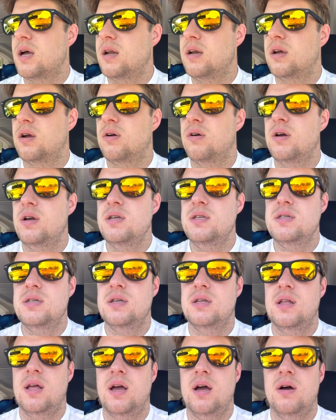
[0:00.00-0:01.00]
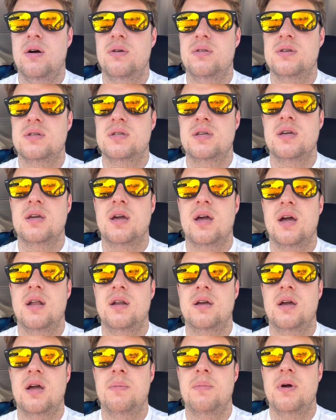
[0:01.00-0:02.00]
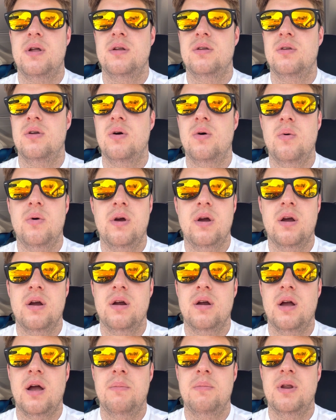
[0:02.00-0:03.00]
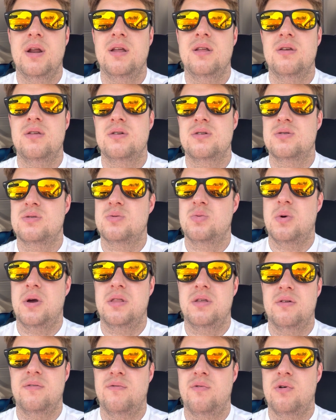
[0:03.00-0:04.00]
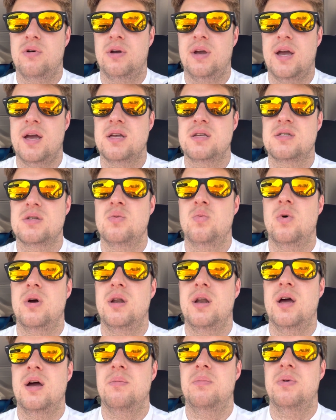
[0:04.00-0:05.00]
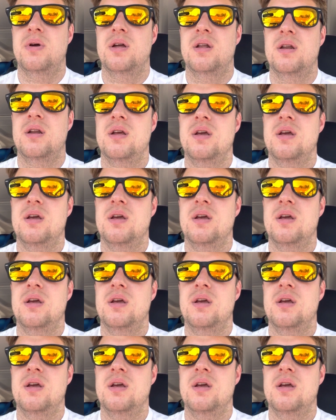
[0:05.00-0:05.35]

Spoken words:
crazy how this can kind of come out of nowhere. I know there's weather forecasts and whatnot, but